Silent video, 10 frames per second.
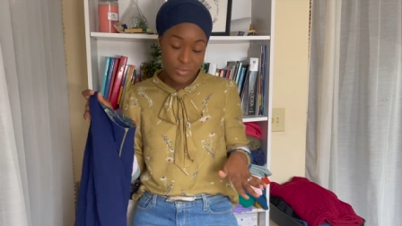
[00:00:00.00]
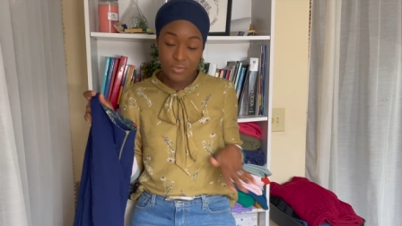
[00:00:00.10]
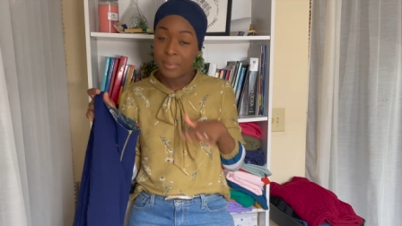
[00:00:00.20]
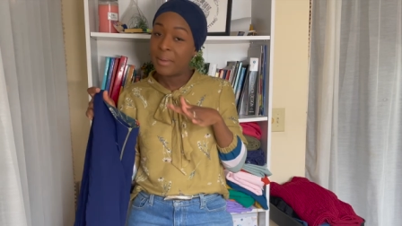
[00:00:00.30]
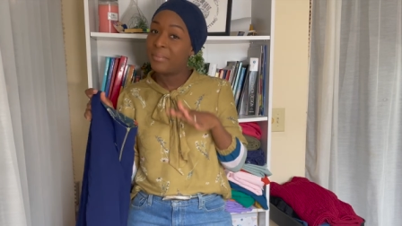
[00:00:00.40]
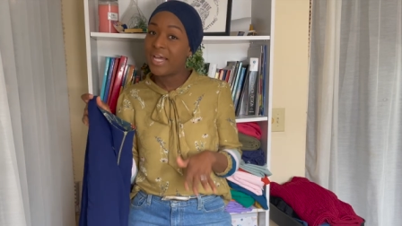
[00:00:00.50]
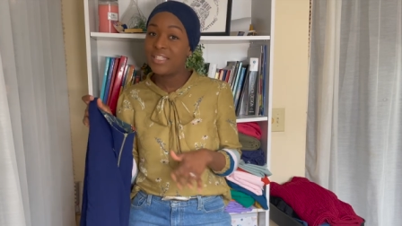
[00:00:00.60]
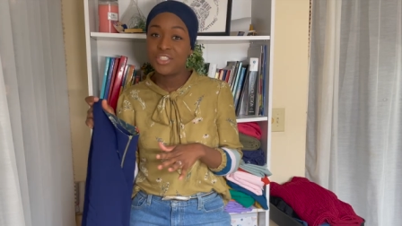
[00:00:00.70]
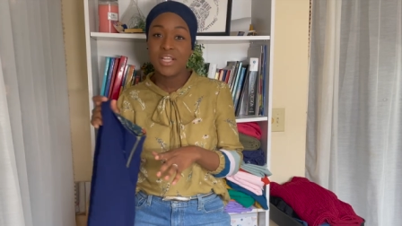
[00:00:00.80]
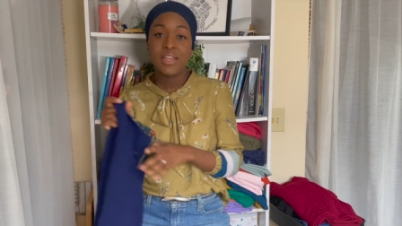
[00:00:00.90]
for my
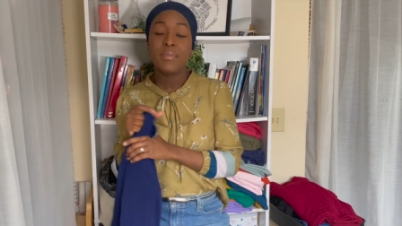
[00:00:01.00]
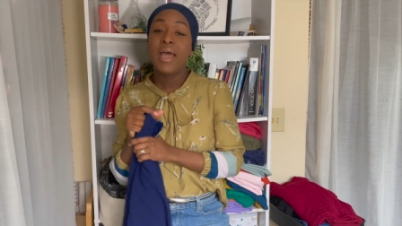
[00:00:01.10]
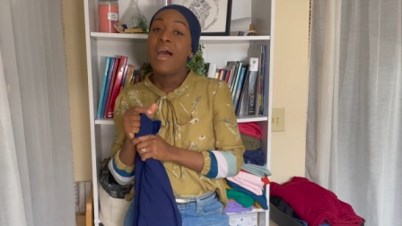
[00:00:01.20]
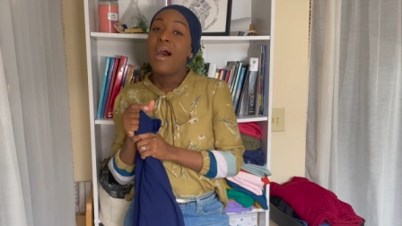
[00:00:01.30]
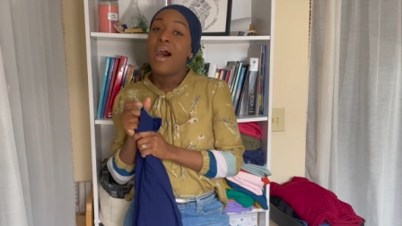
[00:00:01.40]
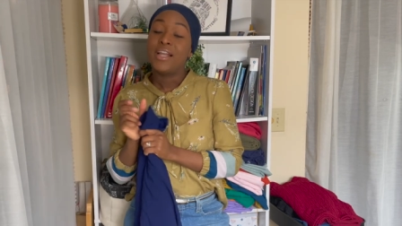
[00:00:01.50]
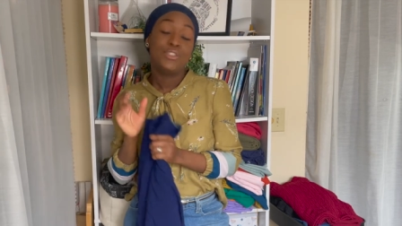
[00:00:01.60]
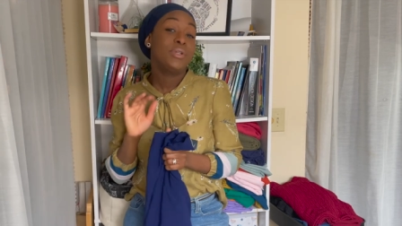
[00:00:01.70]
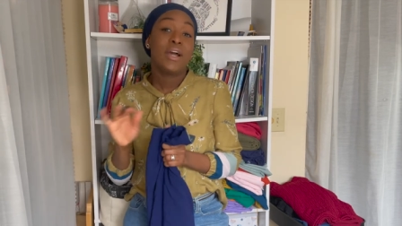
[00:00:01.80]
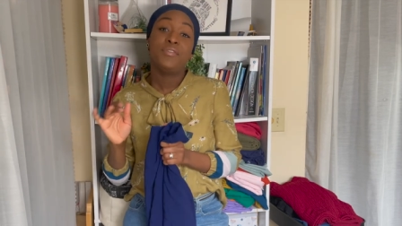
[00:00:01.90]
body shape, I
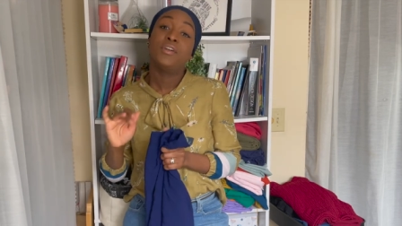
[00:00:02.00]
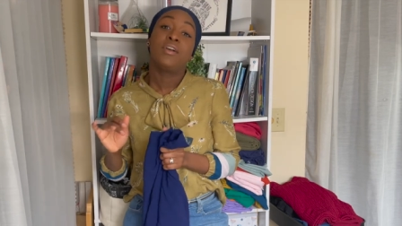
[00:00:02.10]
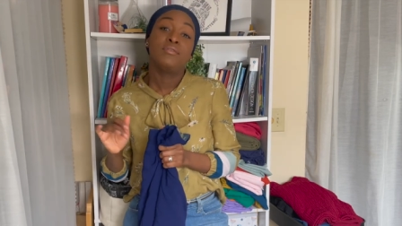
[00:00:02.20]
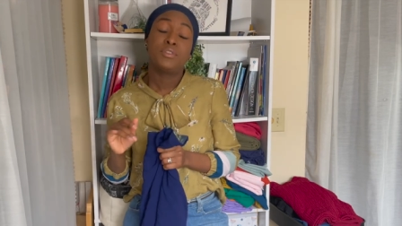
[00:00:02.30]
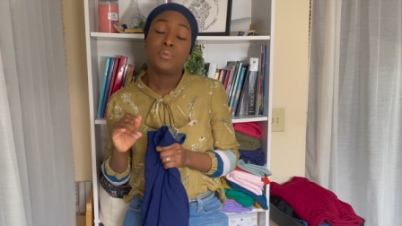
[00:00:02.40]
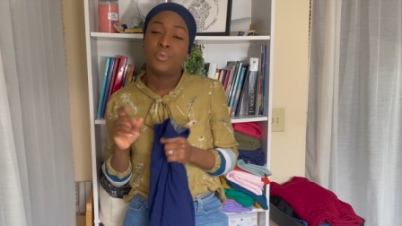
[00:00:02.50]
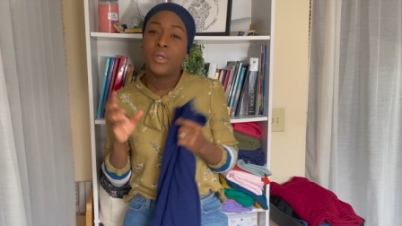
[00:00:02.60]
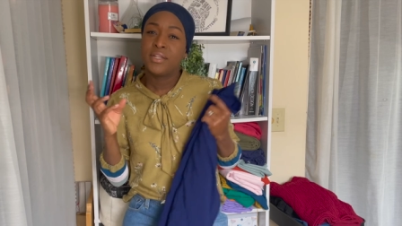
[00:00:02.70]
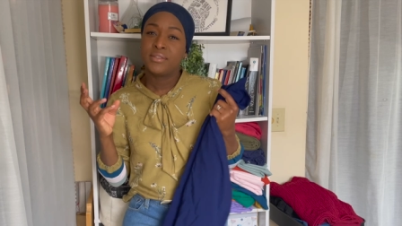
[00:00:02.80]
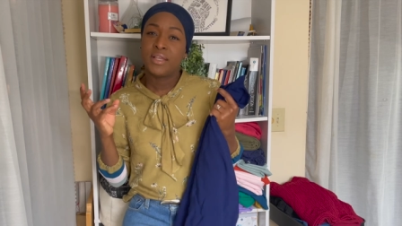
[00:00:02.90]
do not feel comfortable
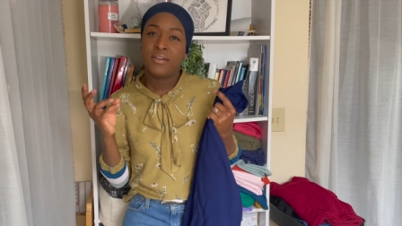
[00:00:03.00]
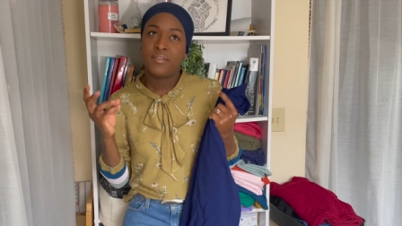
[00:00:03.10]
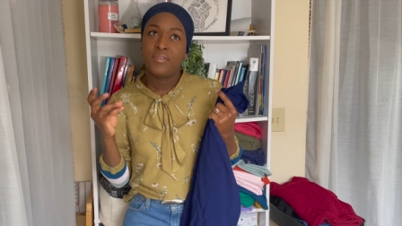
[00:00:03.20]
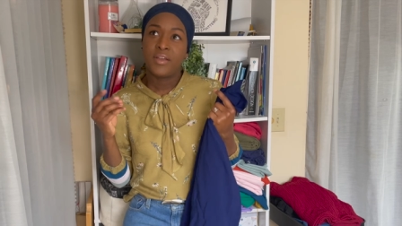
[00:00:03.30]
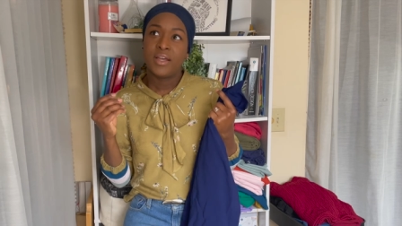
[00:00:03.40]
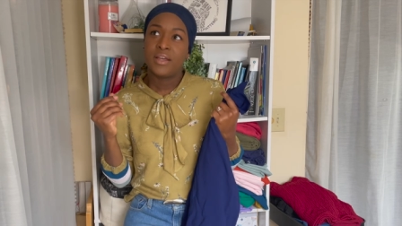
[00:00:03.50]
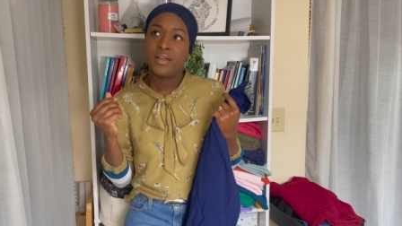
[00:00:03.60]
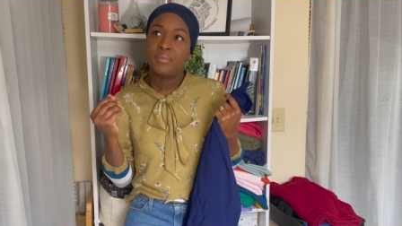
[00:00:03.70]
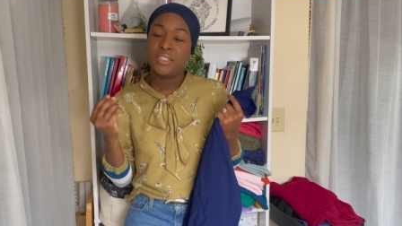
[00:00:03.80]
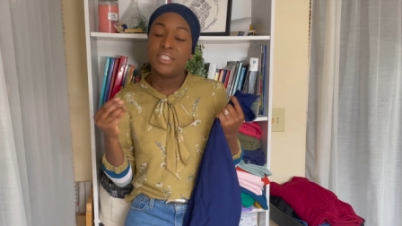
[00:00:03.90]
wearing
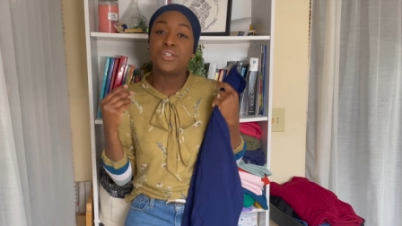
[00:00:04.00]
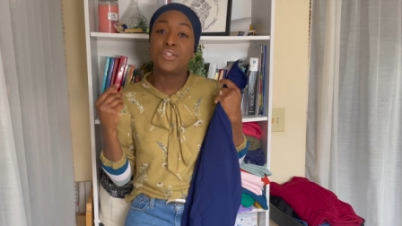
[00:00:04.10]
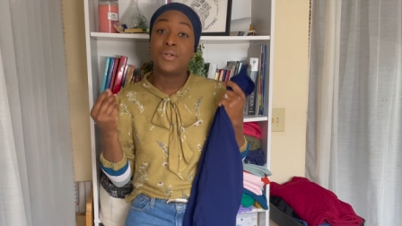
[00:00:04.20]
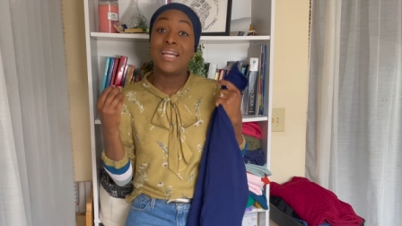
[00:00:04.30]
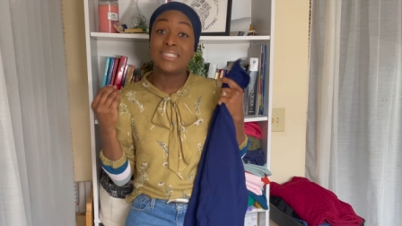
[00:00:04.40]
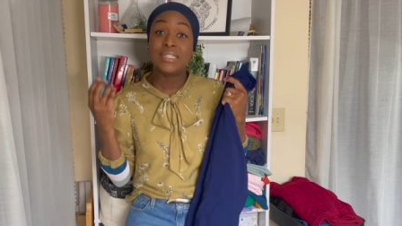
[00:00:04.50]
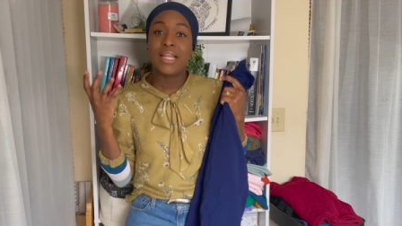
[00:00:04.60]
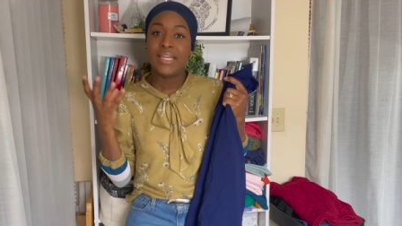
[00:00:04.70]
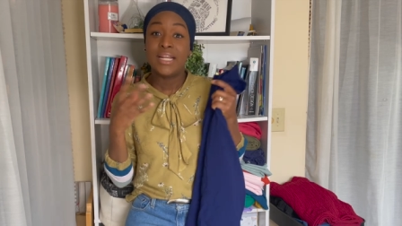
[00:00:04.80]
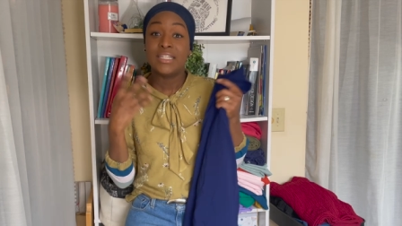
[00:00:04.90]
a material as
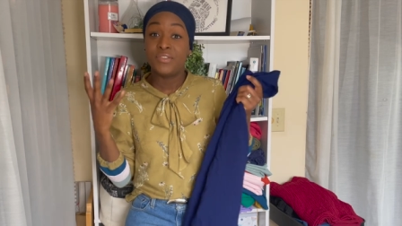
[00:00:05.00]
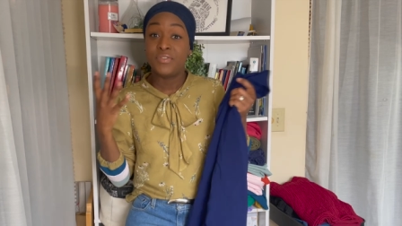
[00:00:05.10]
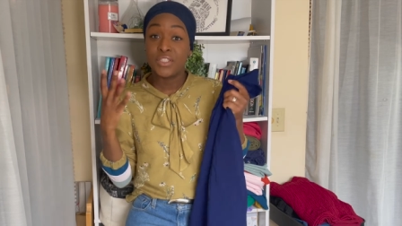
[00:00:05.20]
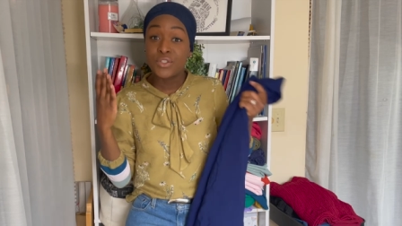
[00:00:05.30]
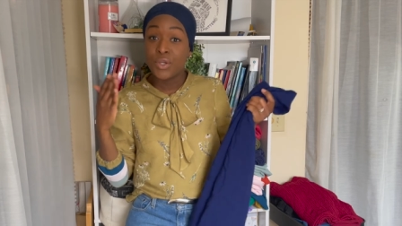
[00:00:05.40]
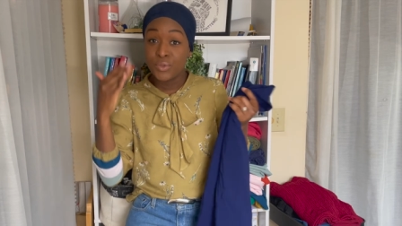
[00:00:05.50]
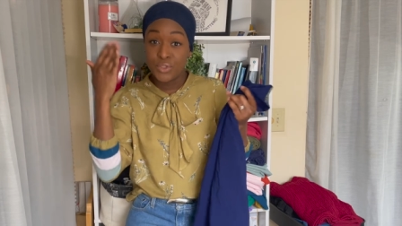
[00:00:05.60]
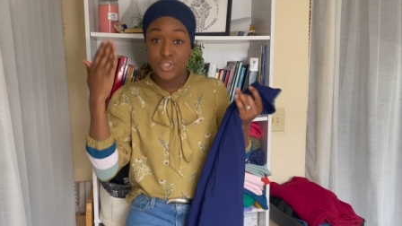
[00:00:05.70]
light as viscose,